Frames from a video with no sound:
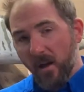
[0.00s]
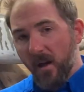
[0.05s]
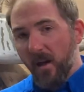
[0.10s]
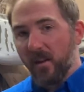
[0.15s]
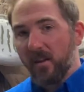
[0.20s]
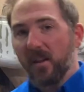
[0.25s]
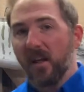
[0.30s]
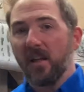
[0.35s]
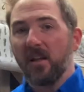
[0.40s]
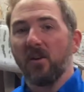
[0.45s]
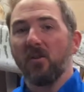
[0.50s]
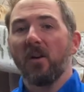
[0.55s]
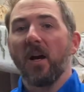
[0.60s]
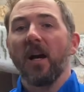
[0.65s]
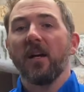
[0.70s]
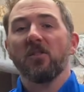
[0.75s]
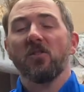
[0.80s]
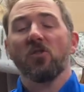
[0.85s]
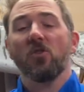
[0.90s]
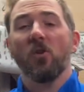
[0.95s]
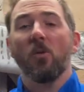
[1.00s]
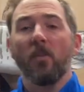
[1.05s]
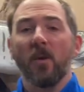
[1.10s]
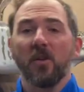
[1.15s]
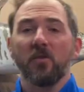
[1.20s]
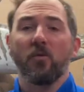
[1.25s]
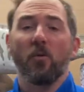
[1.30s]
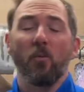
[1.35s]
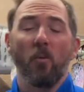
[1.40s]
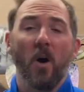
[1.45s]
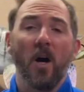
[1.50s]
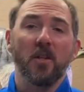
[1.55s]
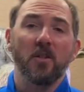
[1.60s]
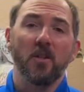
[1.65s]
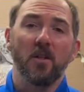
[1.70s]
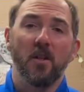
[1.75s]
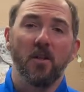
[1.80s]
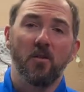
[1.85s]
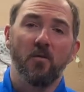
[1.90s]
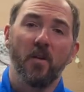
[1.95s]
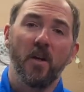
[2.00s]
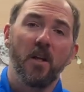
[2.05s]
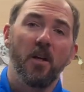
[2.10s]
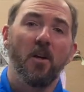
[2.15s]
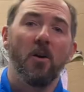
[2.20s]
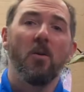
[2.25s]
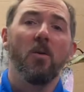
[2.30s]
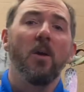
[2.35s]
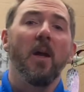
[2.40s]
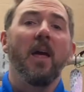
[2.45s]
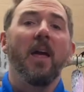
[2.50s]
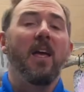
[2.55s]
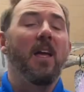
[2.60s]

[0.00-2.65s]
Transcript: Thank you guys so much for watching this video.